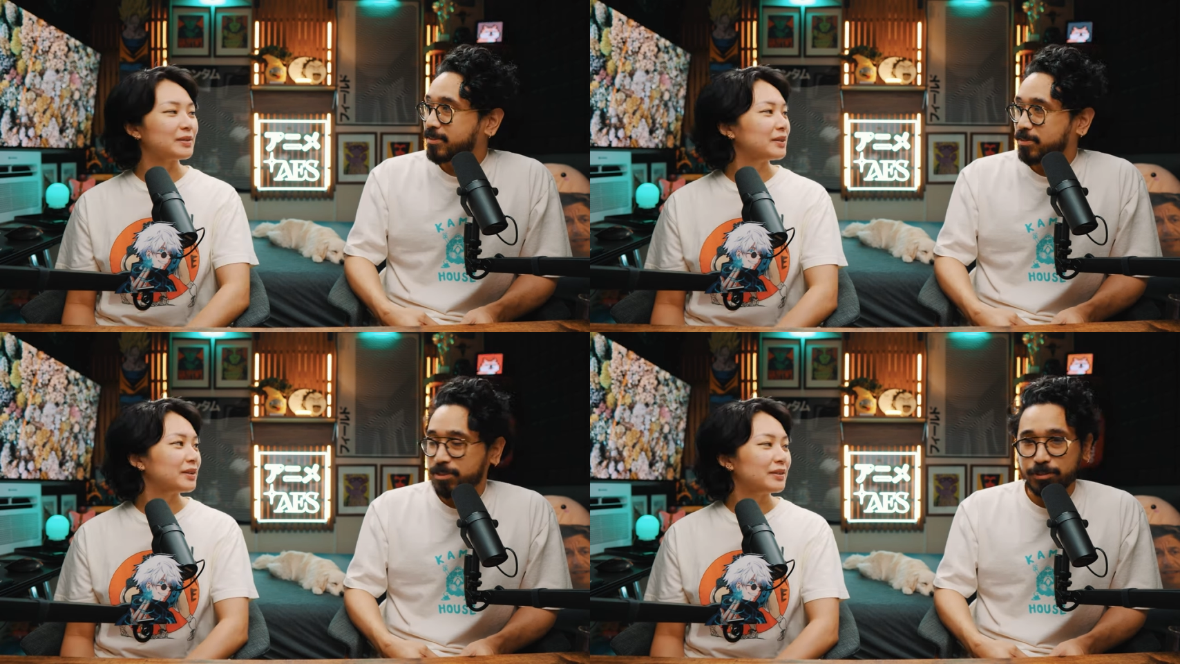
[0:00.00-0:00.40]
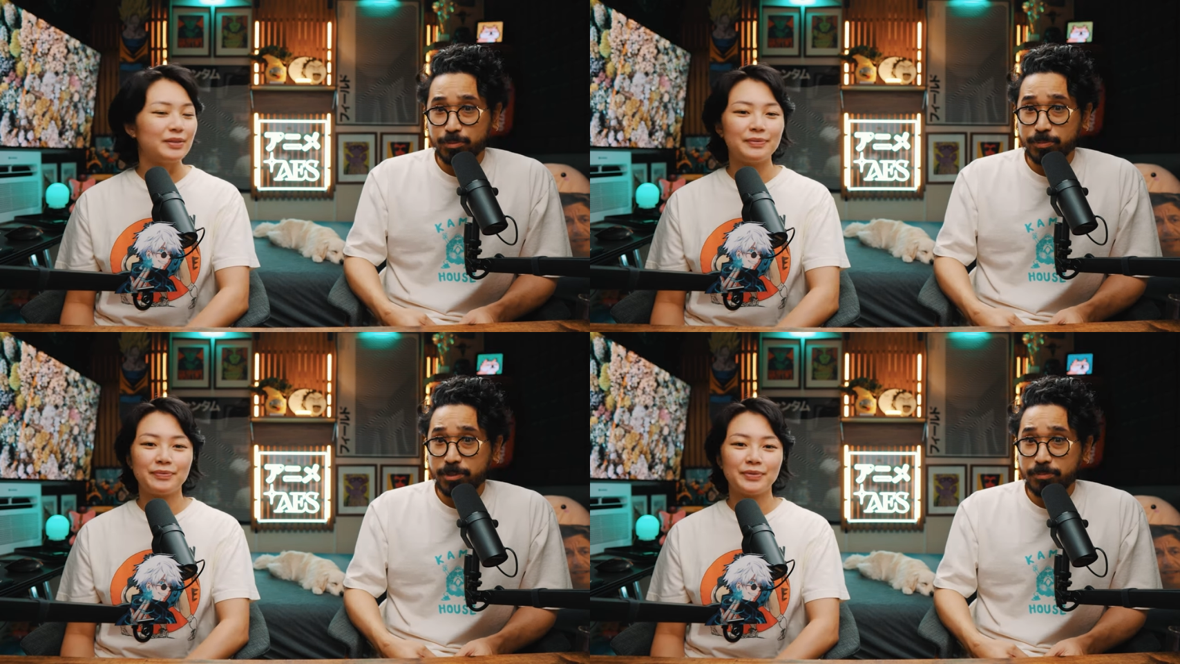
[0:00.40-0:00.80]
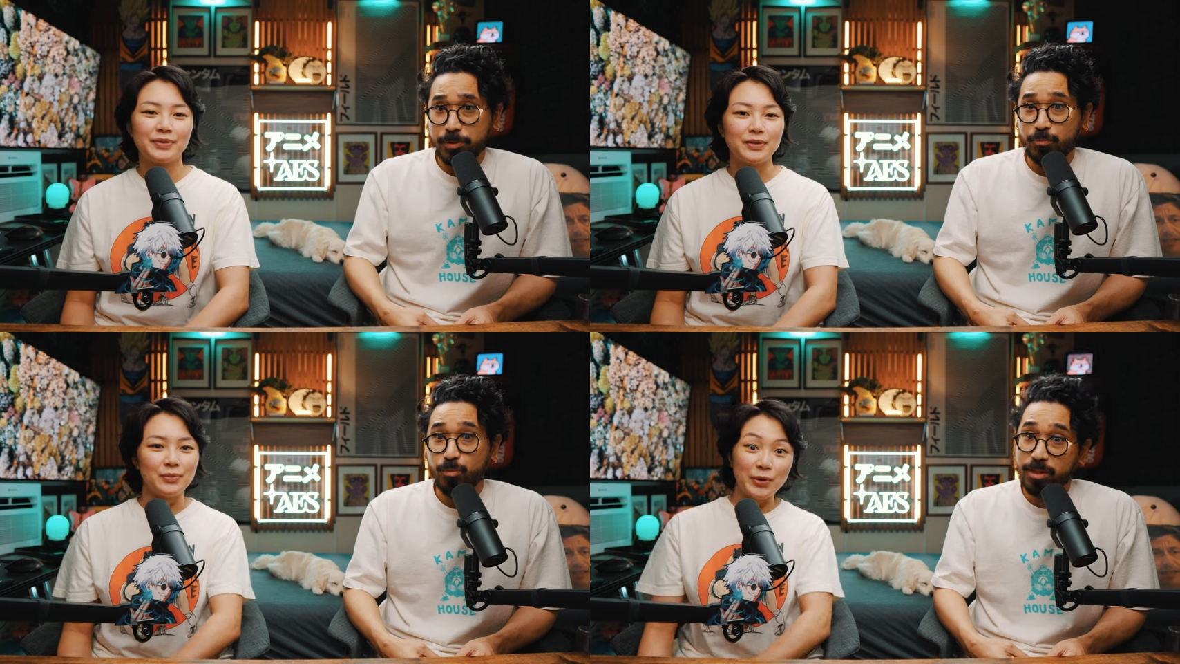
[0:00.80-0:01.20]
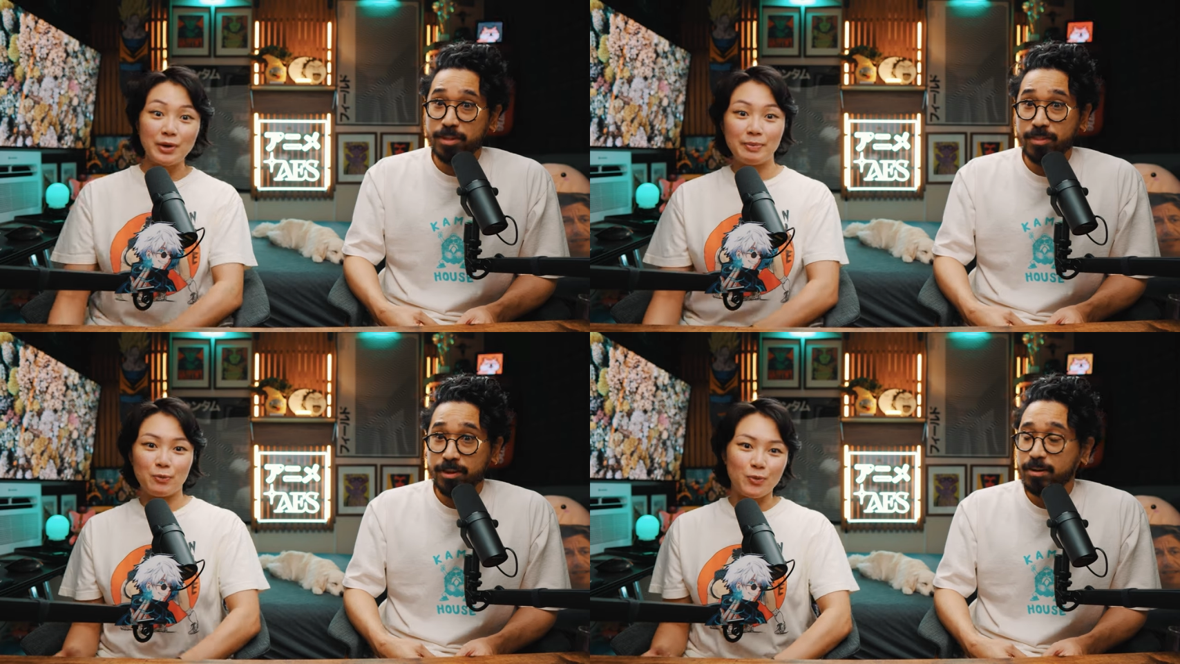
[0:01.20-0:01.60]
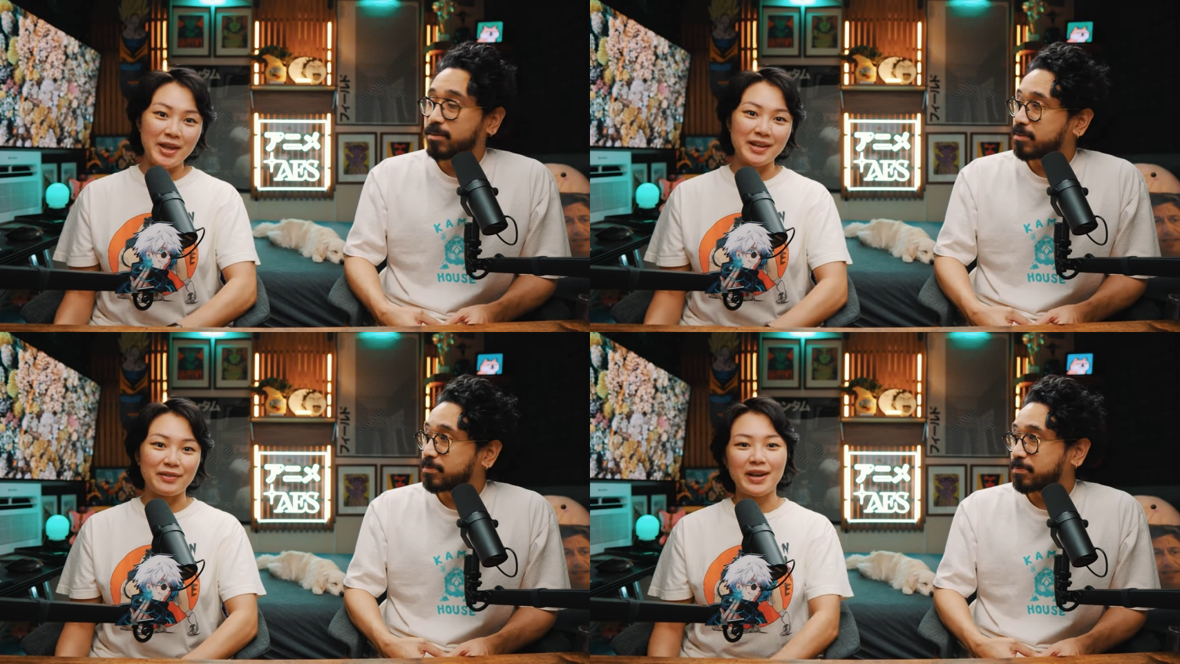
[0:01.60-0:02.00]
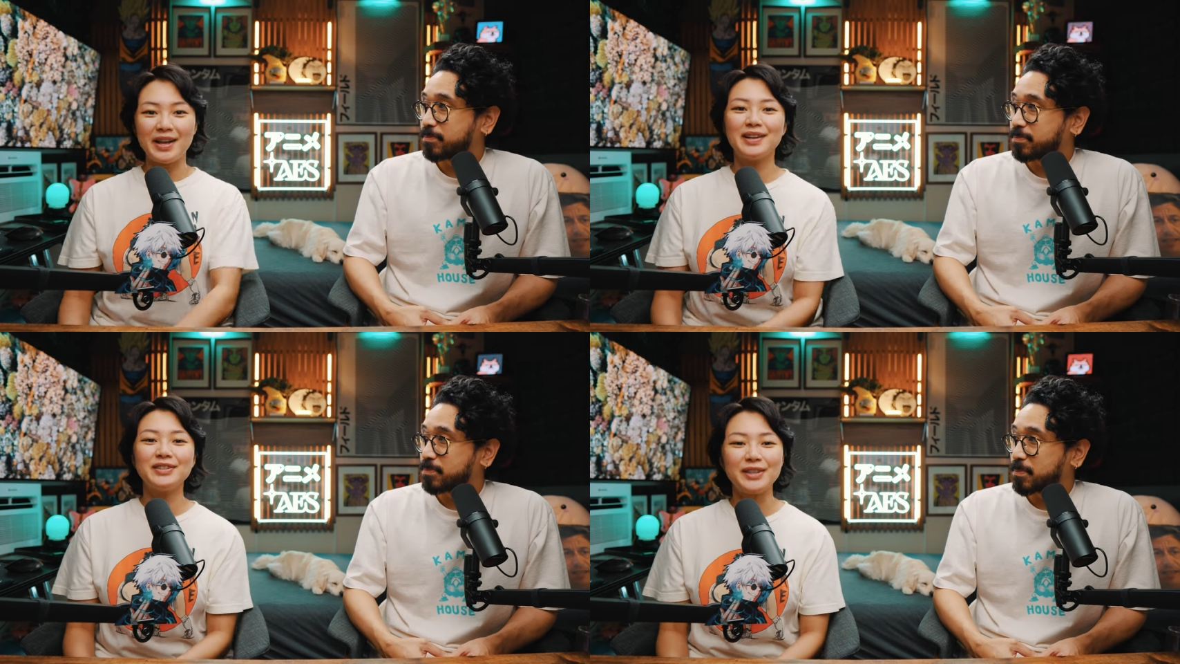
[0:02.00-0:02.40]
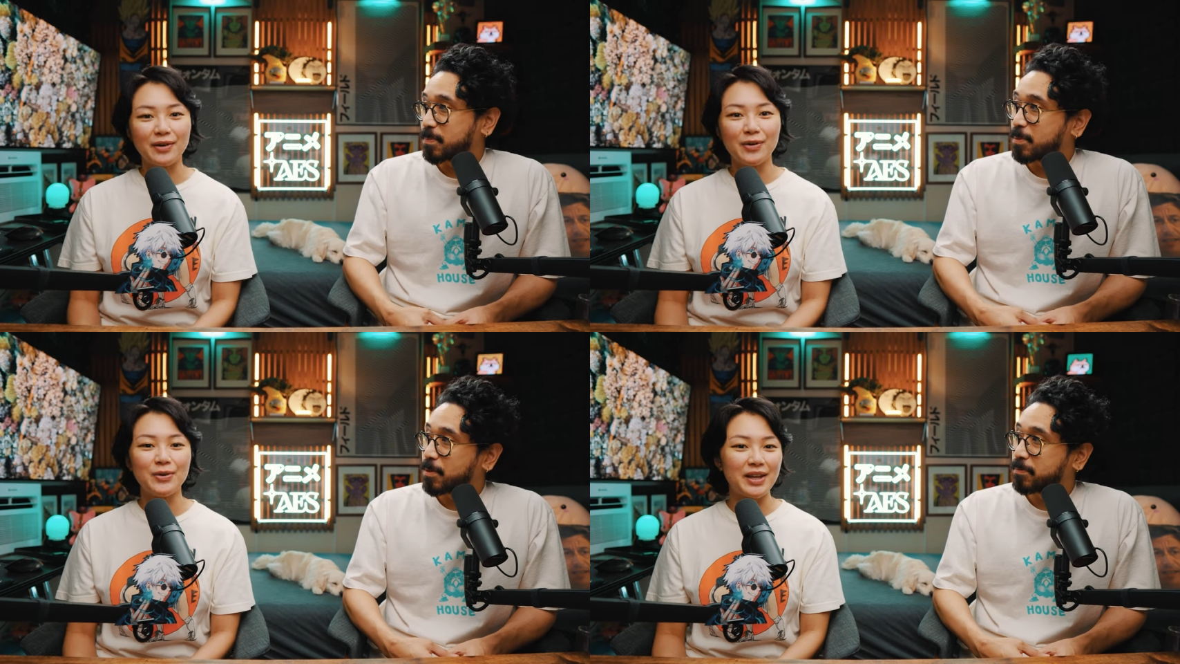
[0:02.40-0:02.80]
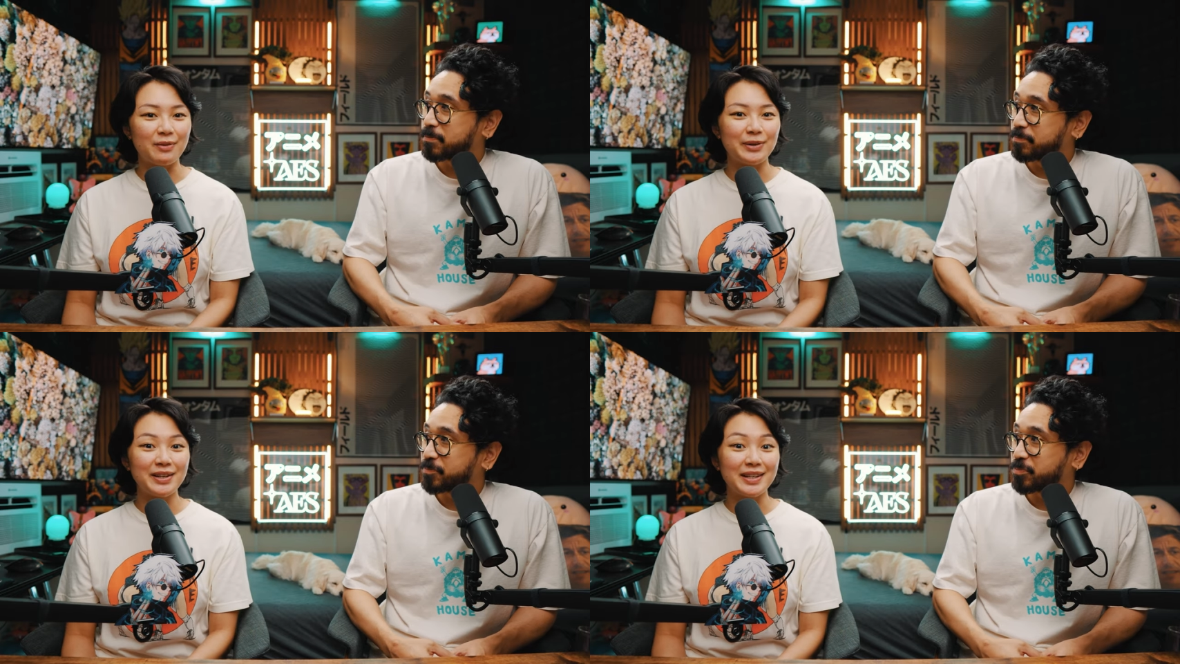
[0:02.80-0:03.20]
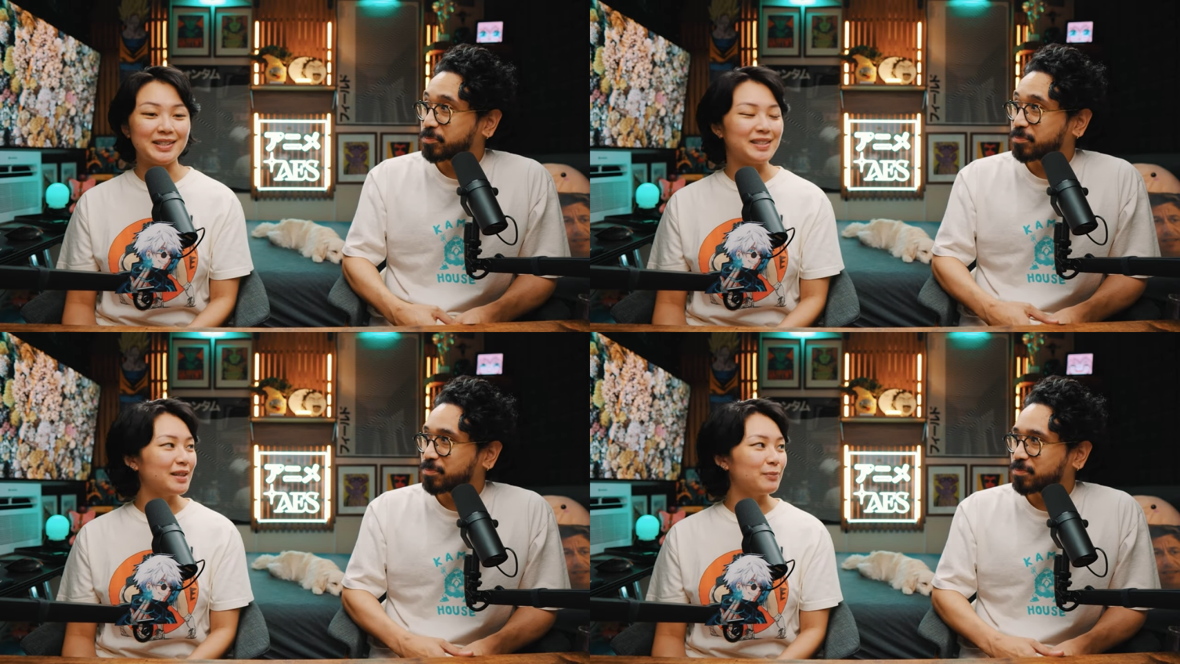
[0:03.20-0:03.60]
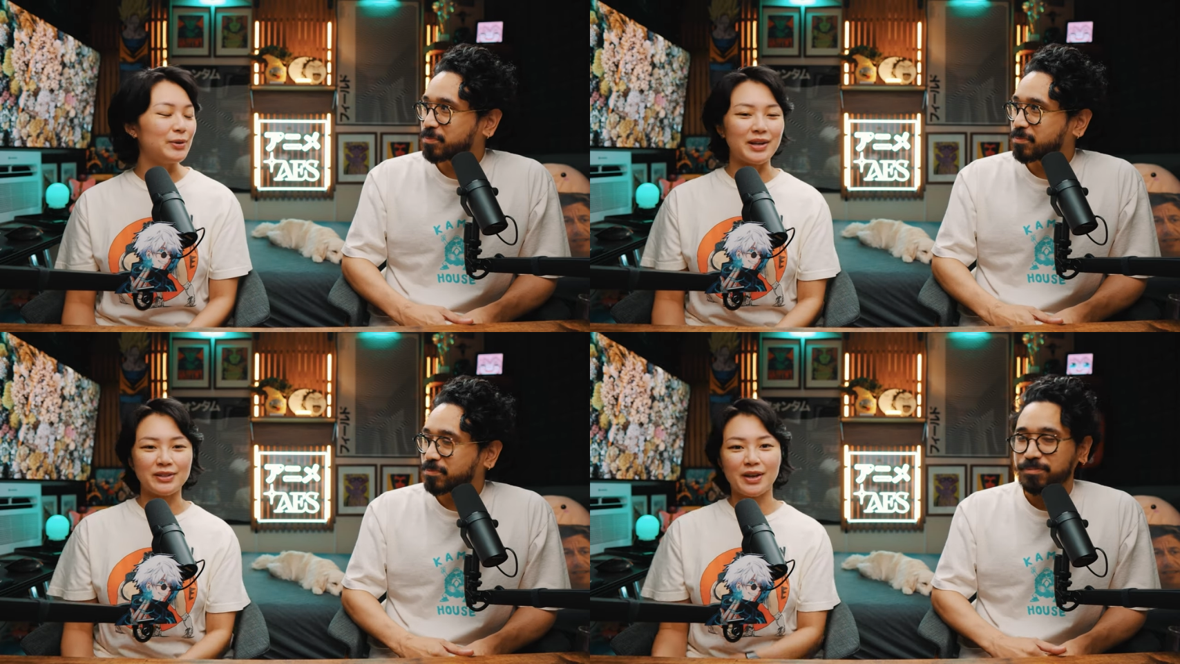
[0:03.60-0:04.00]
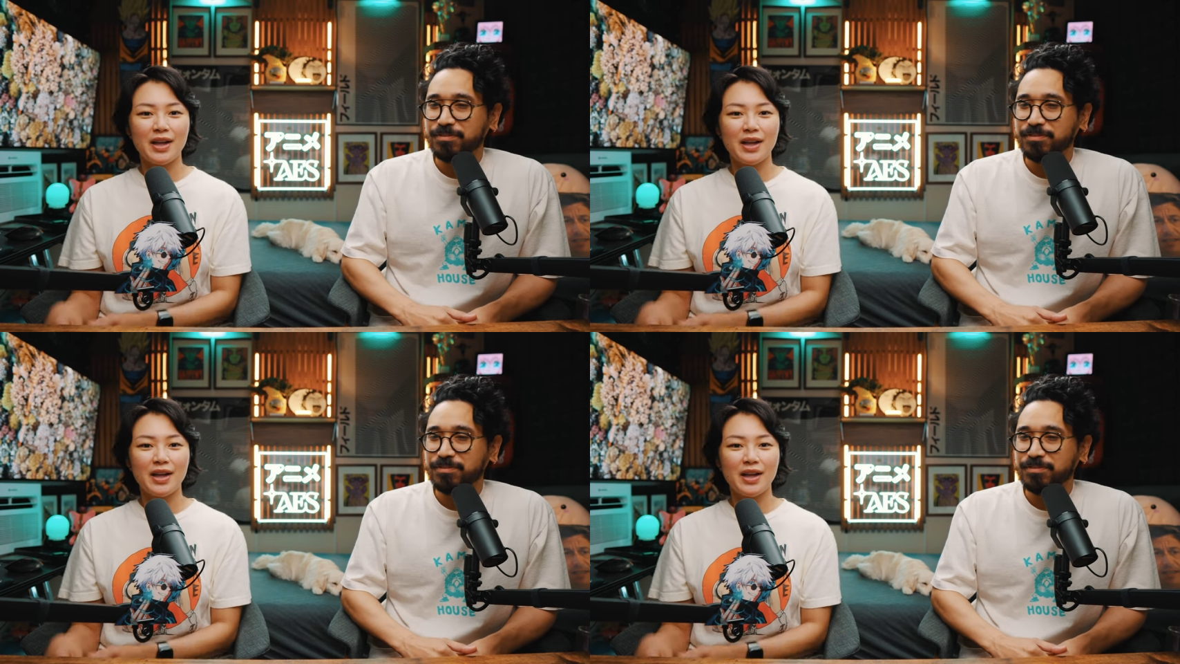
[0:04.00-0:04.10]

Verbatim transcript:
Speaker 1: Because we're gonna be running. We're gonna be there. running,
Speaker 2: right? And I was like, oh, okay, we're gonna get to see them run. I was like,